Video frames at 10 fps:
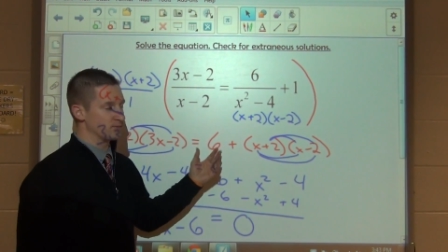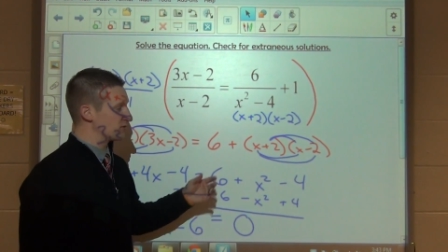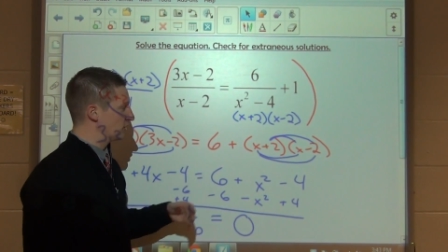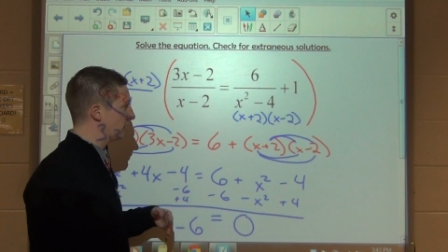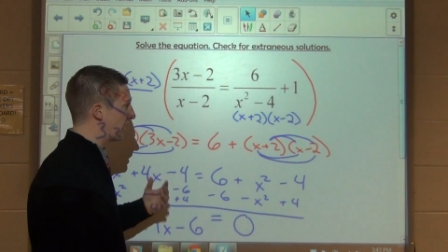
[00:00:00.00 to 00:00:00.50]

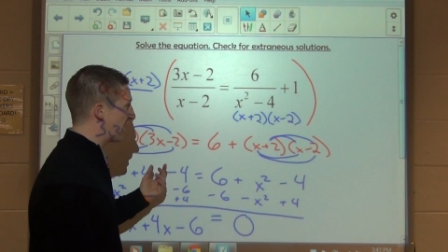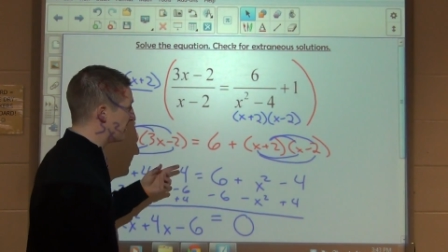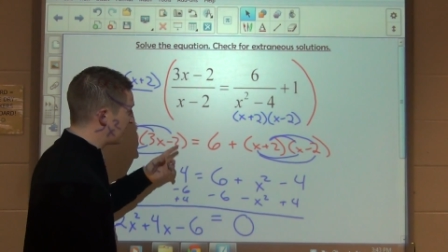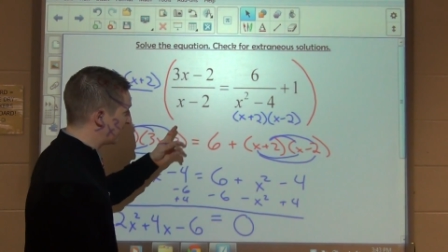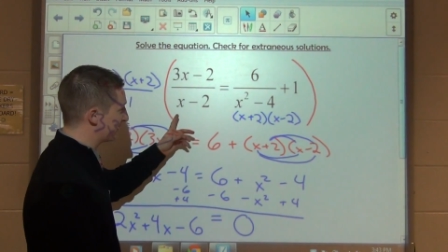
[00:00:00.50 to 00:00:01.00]
So I
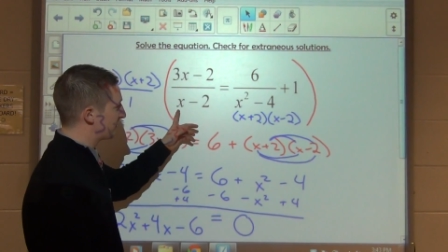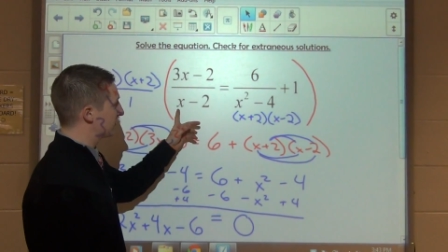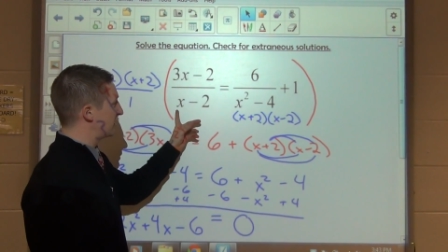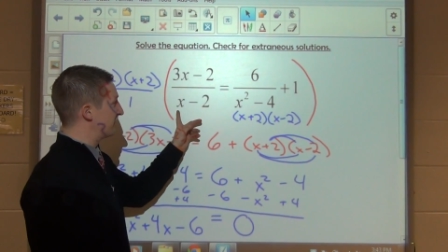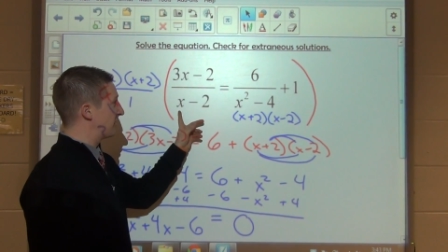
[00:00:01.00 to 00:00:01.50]
had
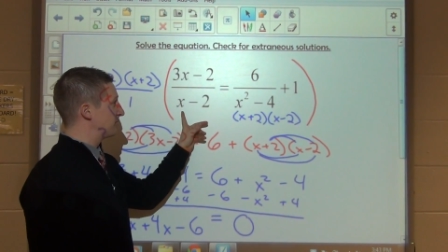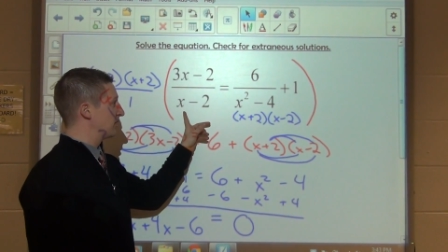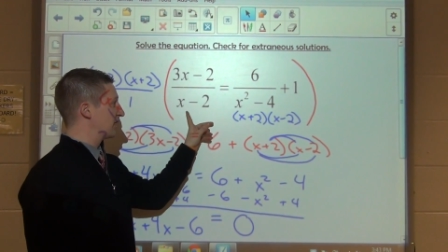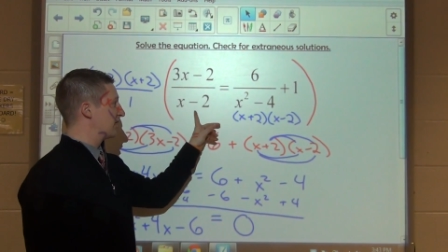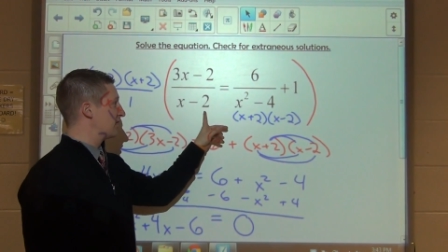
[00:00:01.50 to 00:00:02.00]
-3. If I
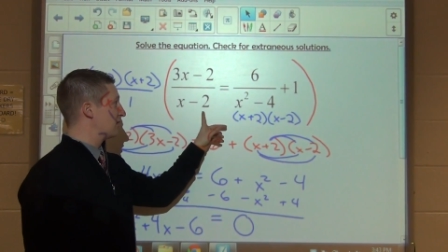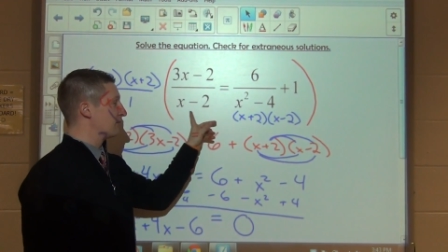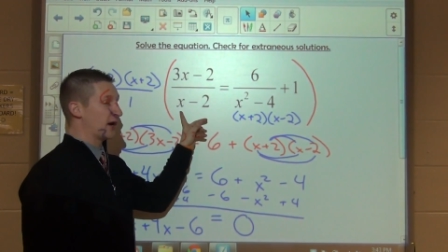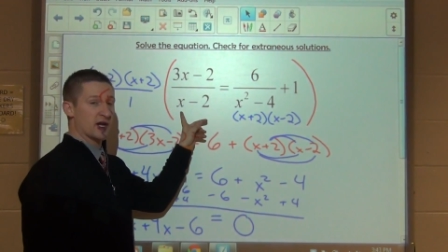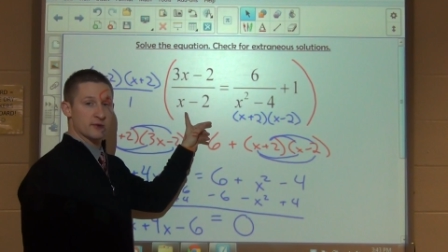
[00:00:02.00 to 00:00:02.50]
plug it in here,
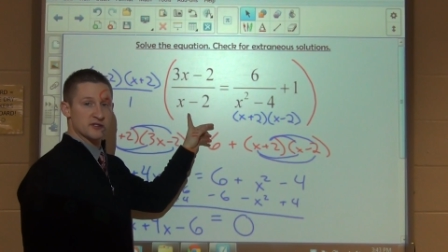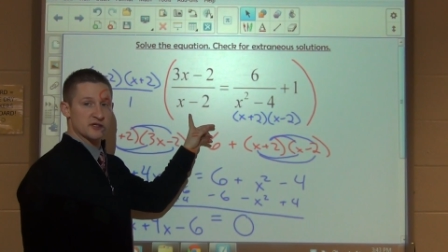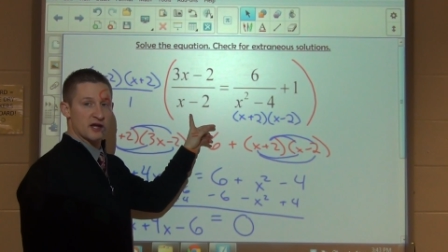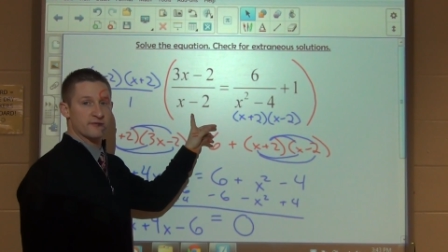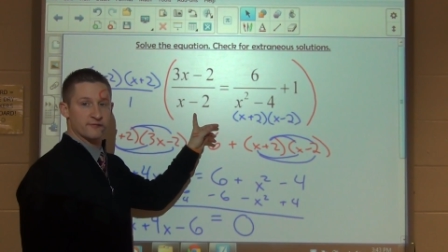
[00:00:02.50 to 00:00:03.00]
am I going to be
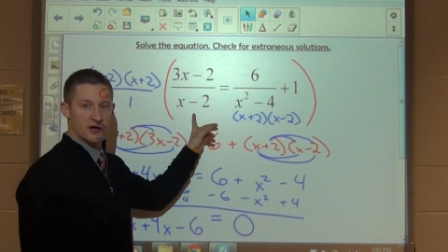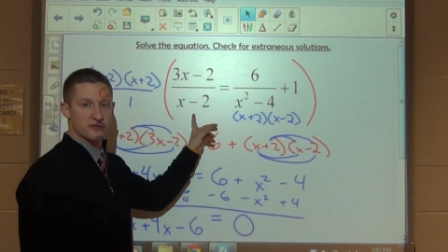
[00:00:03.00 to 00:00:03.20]
safe?